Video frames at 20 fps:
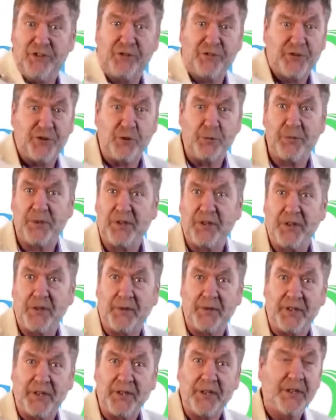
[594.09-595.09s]
of human
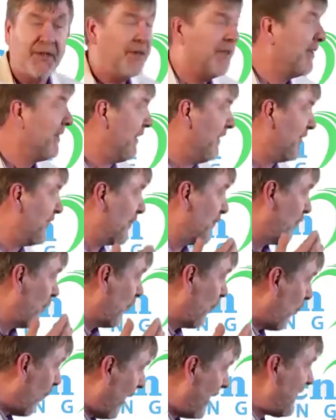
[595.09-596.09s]
hearing. It's
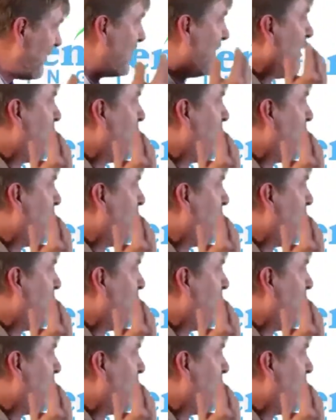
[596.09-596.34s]
quite